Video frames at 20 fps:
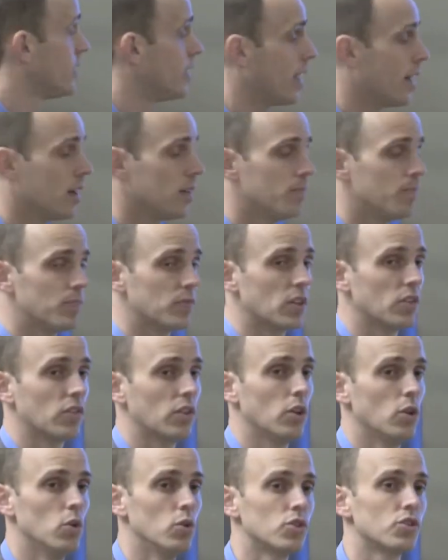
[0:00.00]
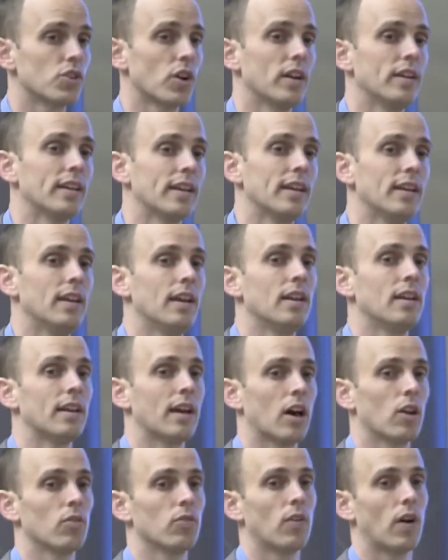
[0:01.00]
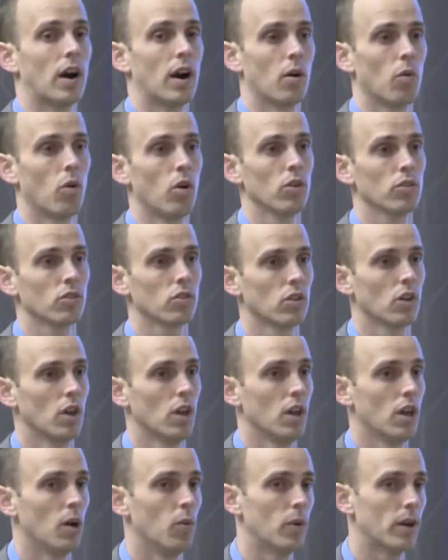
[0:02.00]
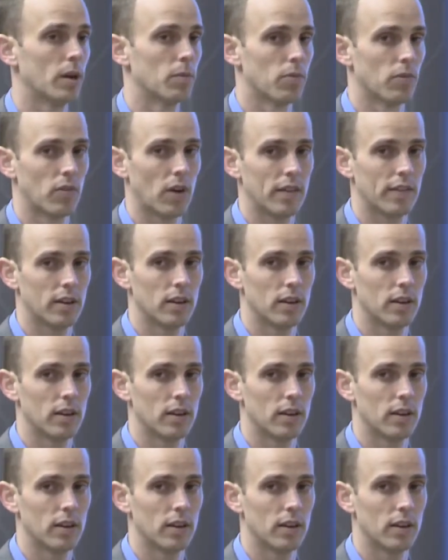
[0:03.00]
day to see who's trying to get in and out of firewalls. And we can provide